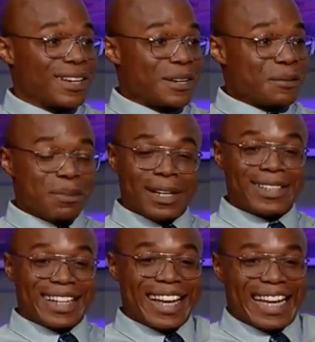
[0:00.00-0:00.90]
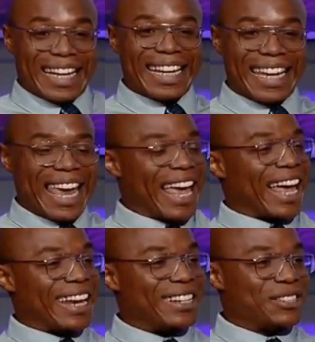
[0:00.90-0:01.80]
yes. But uh,
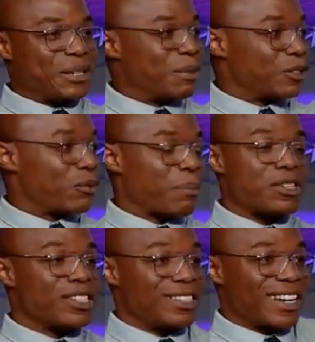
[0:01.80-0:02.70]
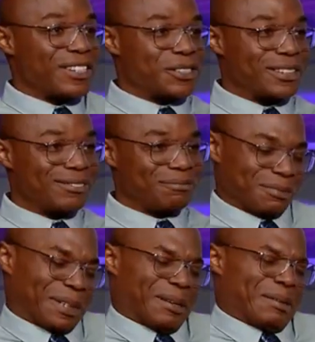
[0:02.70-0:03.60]
yeah, I didn't see much representation.
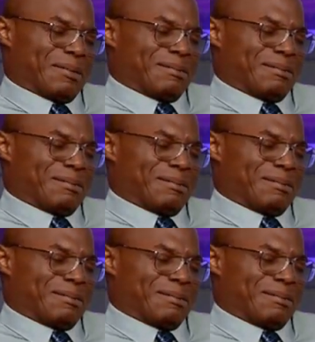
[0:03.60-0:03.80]
I know.